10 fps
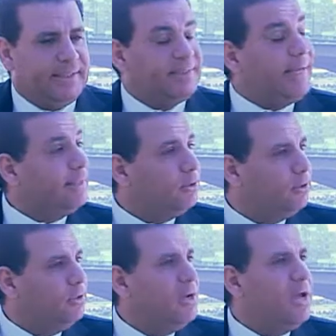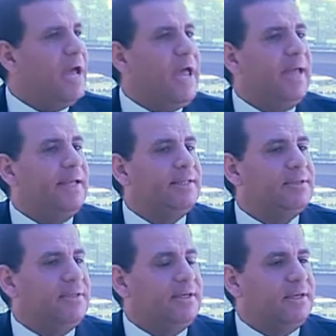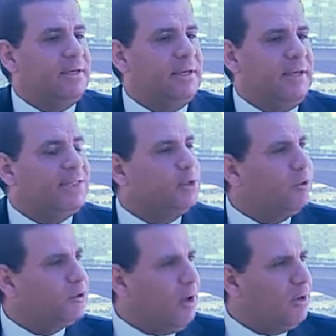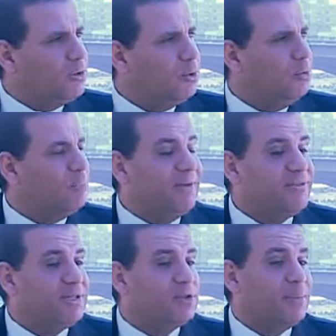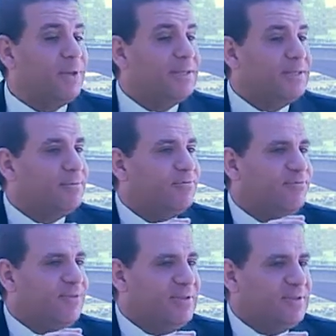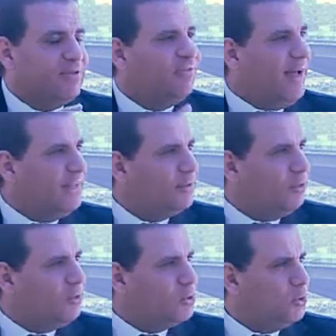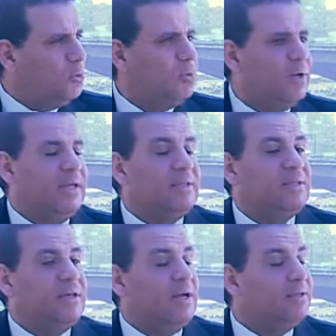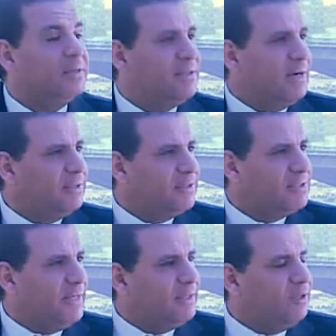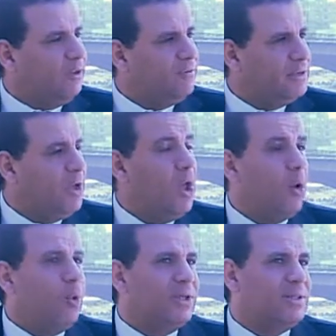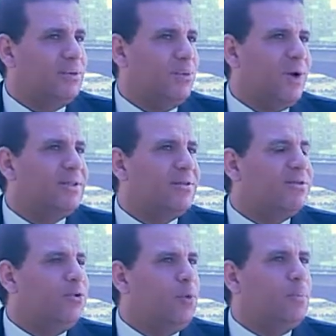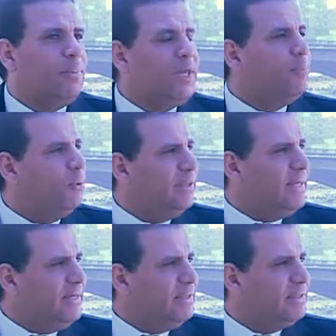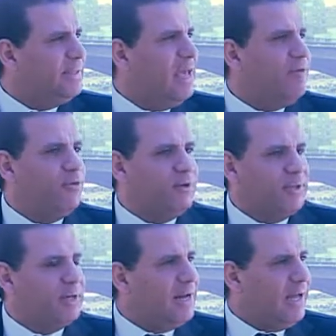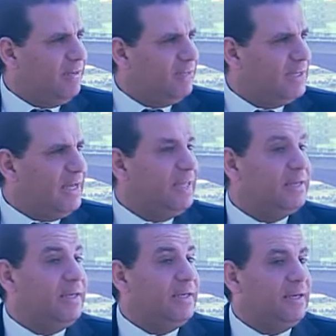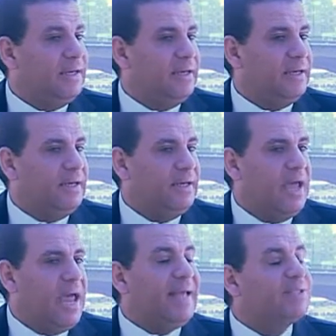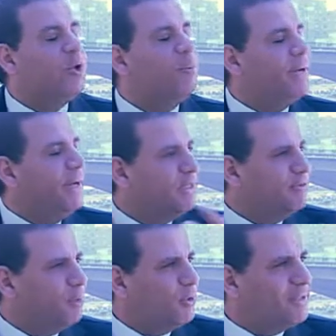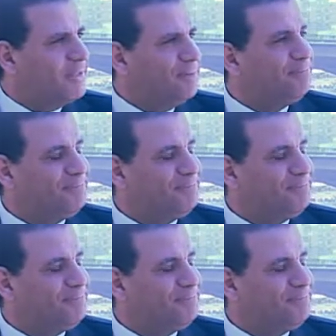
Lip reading: sector and NGOs also, private sector by their fund also, and their understanding of what do people need for their lives, and it's comprehensive process.